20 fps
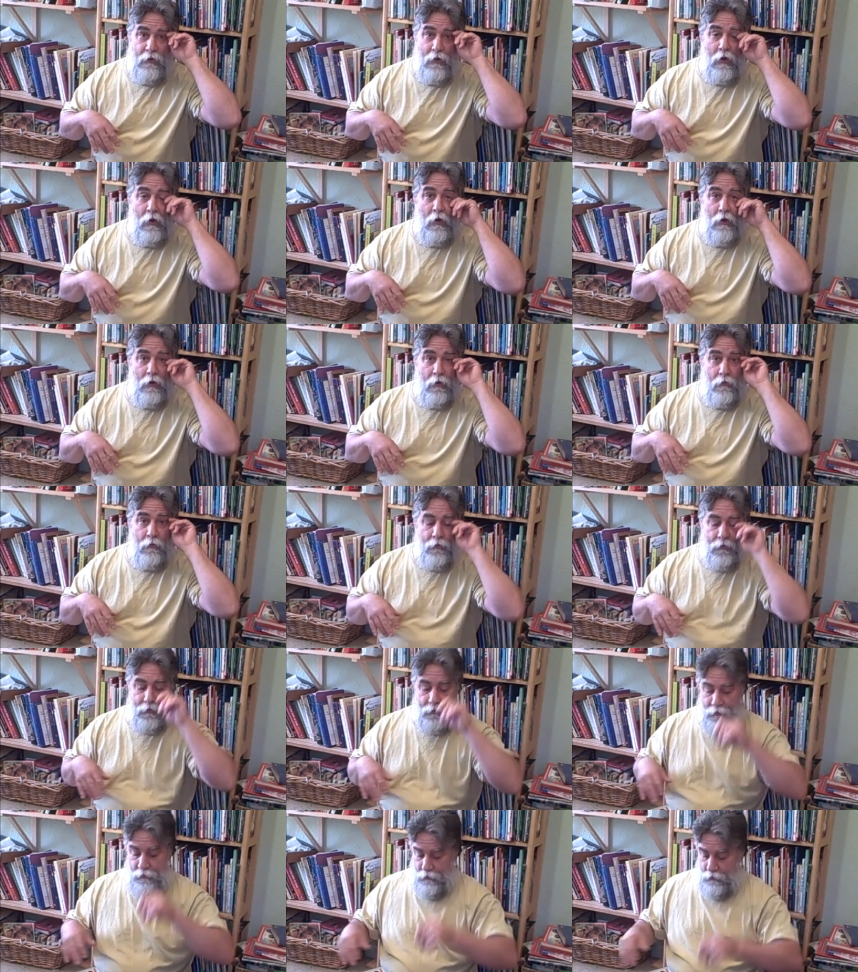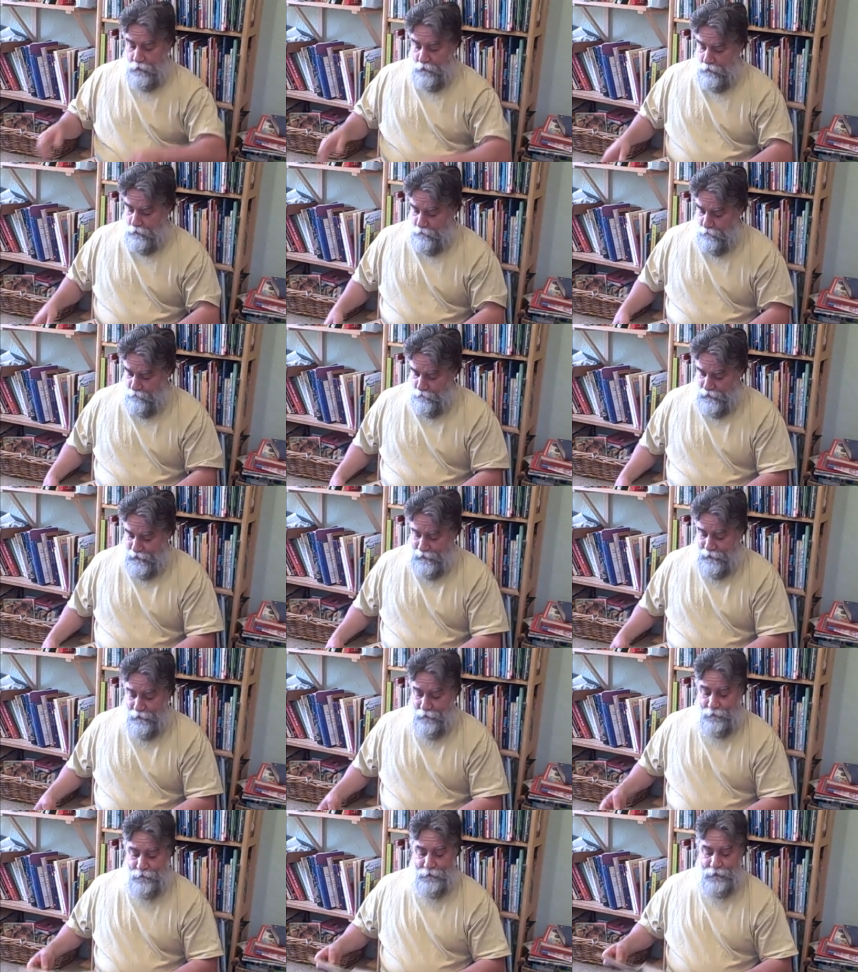long.
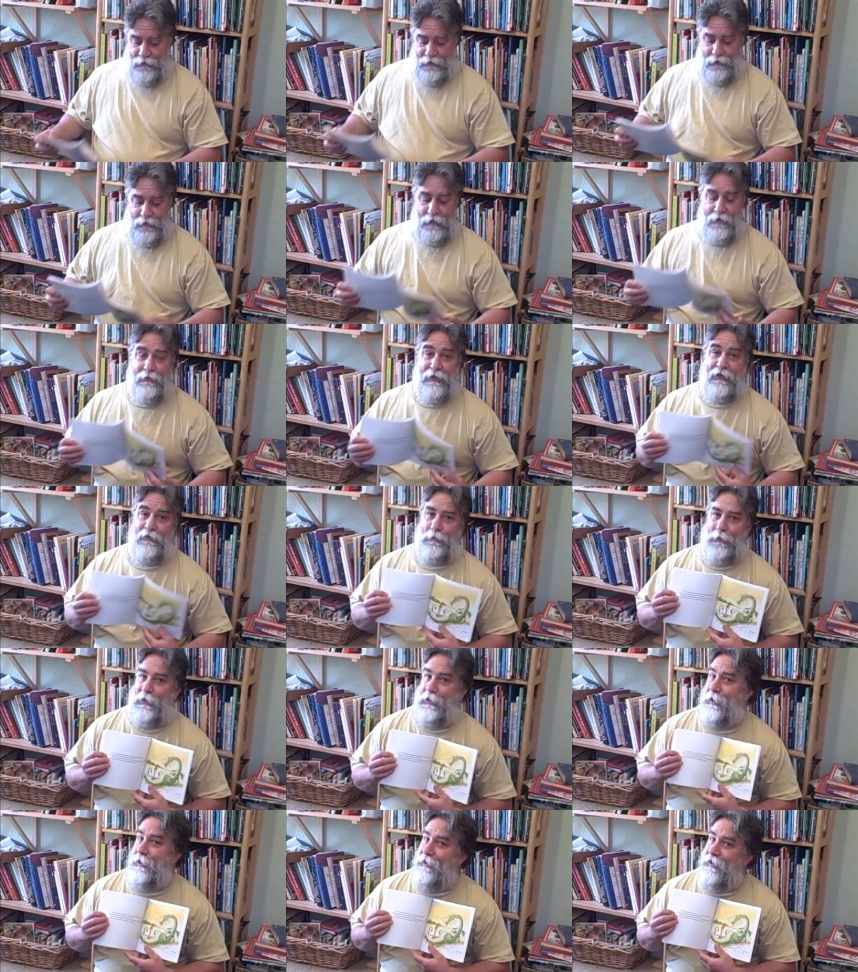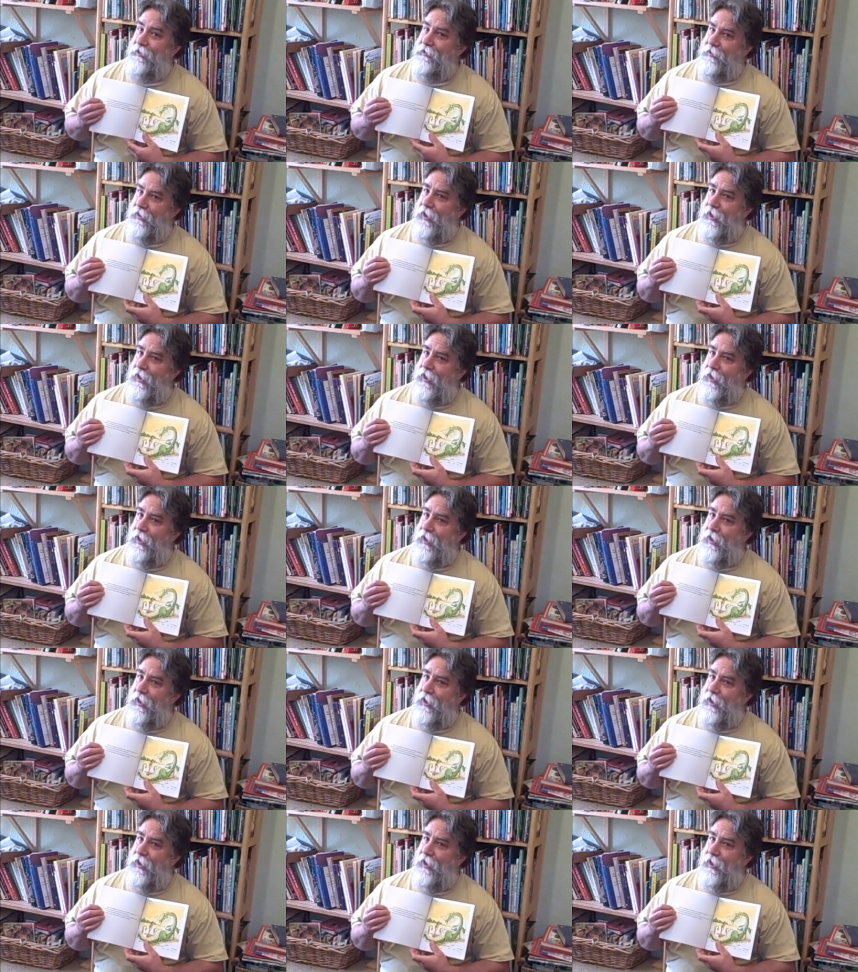Wow. He must be getting